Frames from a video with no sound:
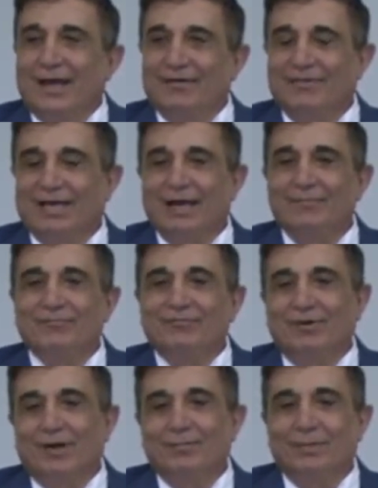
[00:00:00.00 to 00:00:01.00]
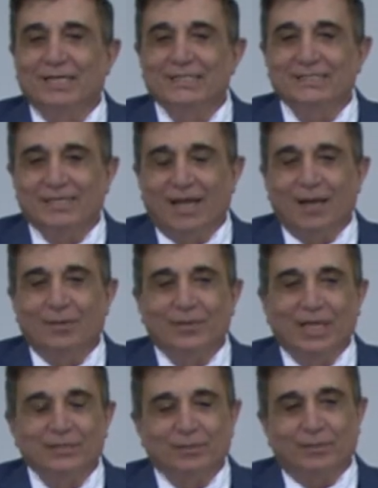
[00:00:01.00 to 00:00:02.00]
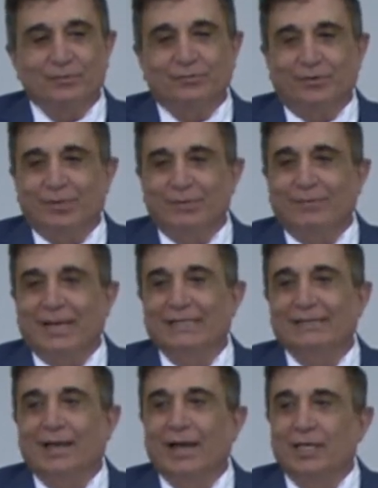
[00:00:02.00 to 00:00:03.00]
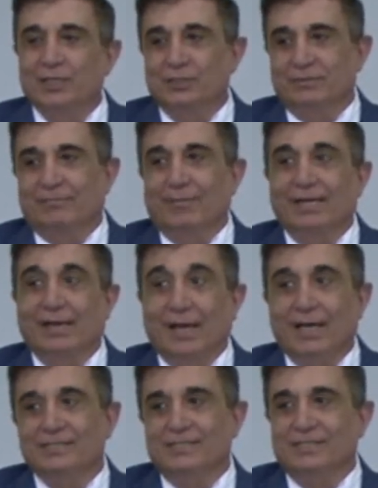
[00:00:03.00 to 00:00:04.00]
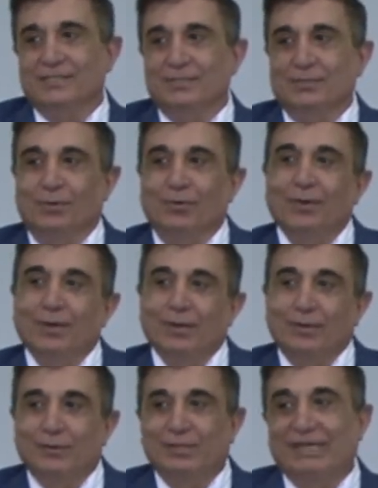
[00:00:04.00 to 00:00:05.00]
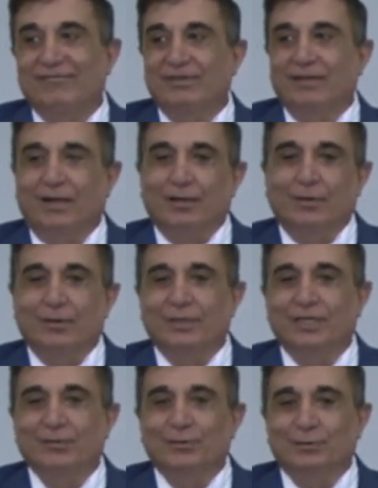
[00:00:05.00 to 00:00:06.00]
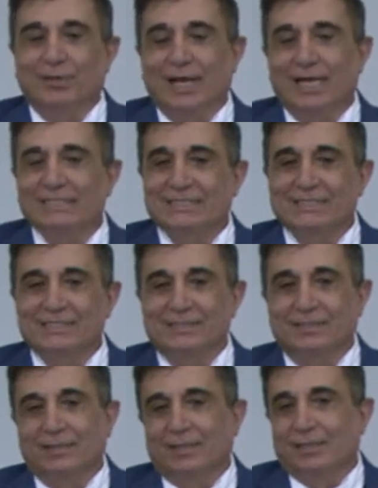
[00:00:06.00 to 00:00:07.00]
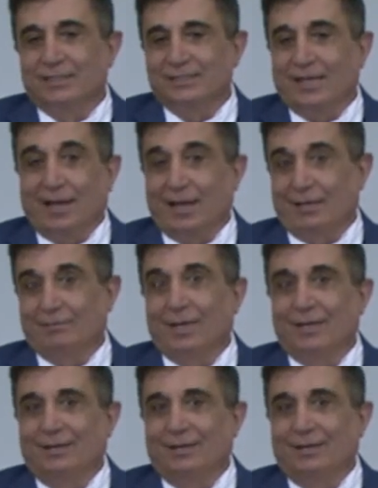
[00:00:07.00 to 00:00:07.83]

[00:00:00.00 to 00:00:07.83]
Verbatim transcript: I've come from a town that's controlled by Daesh, by ISIS, so good evening according to ISIS time.